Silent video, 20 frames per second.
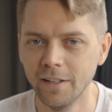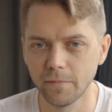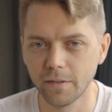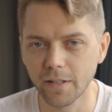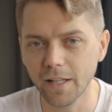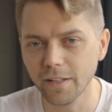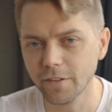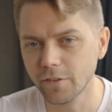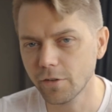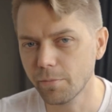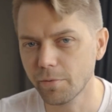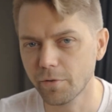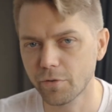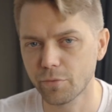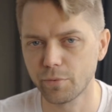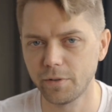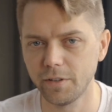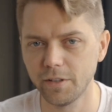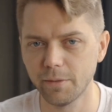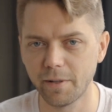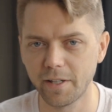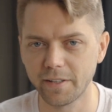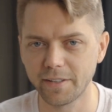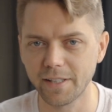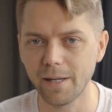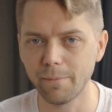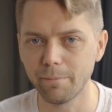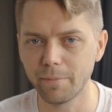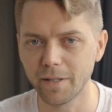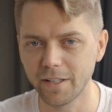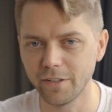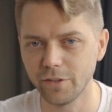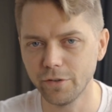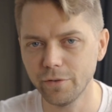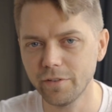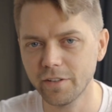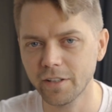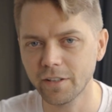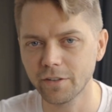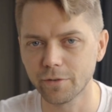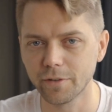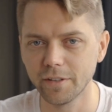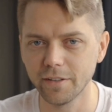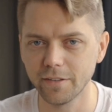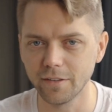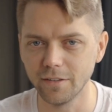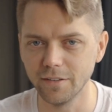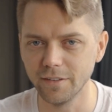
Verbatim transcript: Not super thrilled about that, but I do think there is a